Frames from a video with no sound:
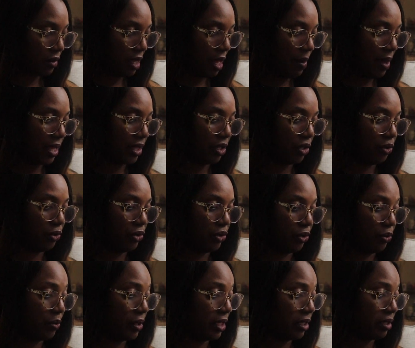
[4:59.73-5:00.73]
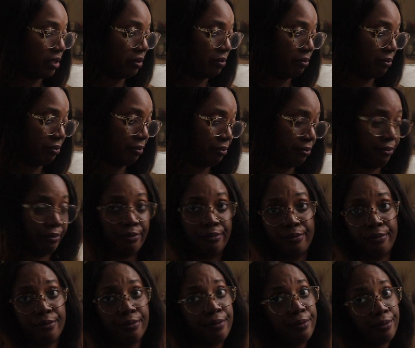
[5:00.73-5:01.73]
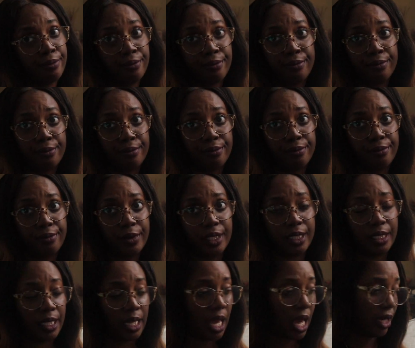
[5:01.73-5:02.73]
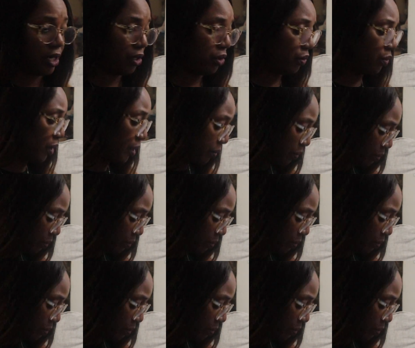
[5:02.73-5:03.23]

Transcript: I have to YouTube this to see how to do it.